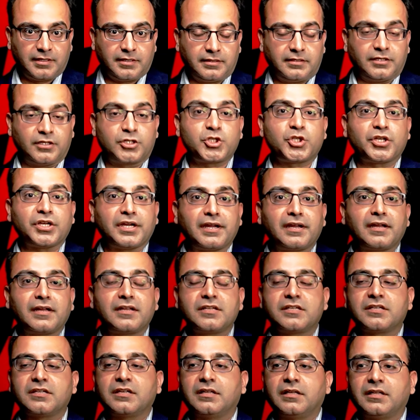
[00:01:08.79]
They
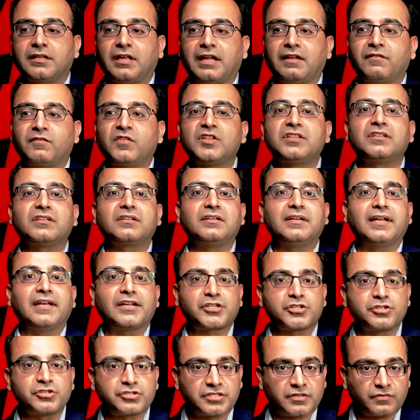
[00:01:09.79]
change with the
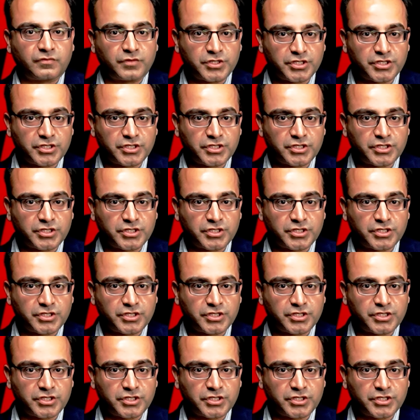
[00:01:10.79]
relationship